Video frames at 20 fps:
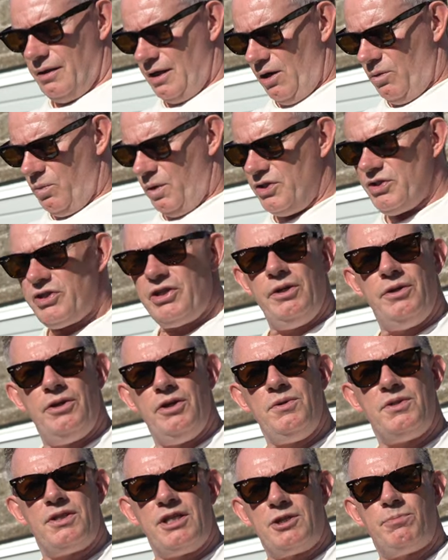Now, once you
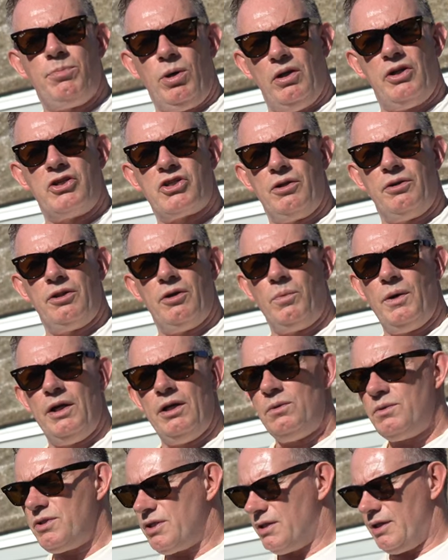use this polish on the
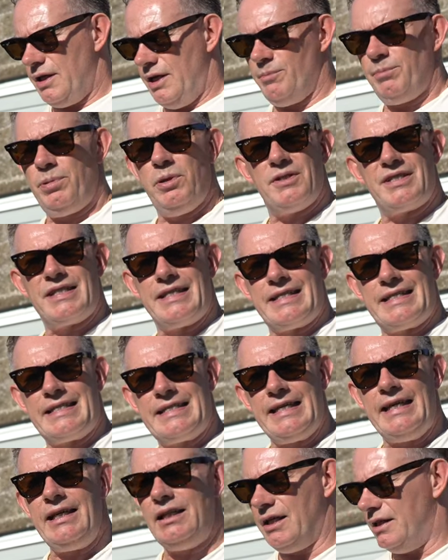wheels, it puts a
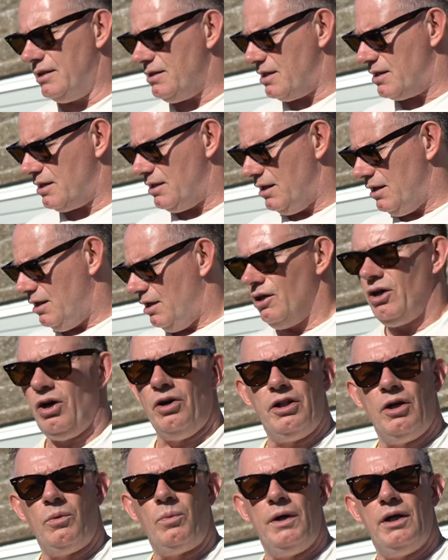sealant
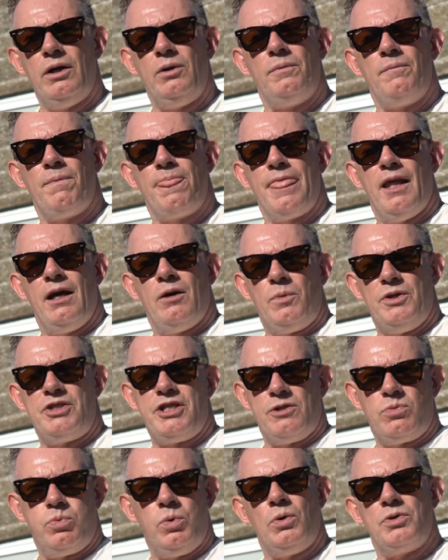on the wheel, which
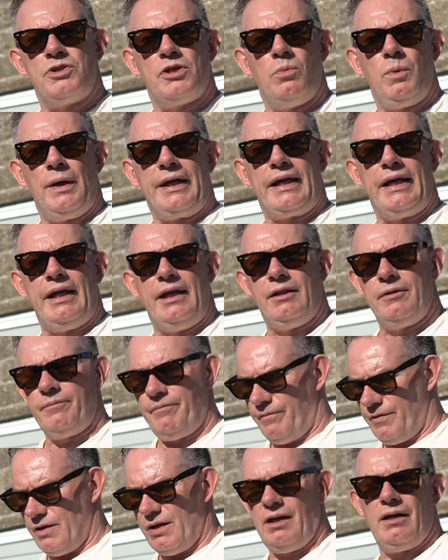is water wicking.
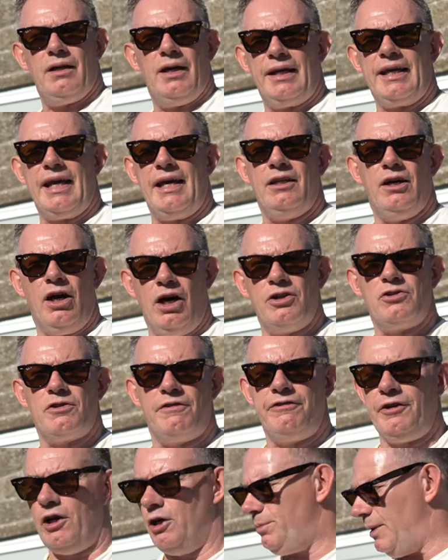Again,
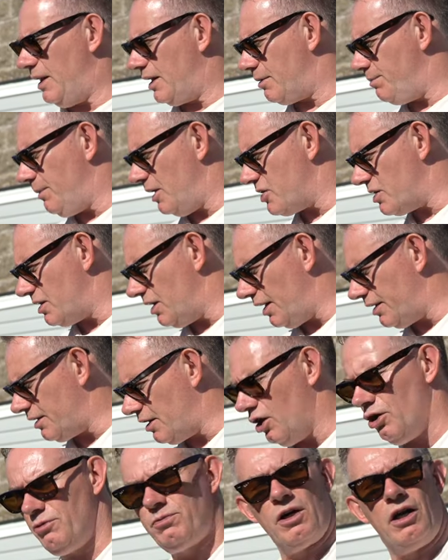hydrophobic, much like
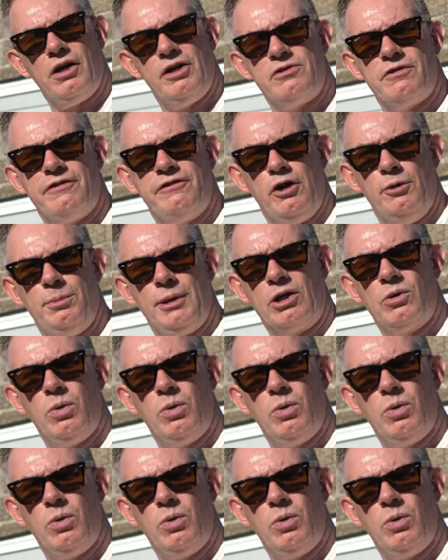the hydrophobic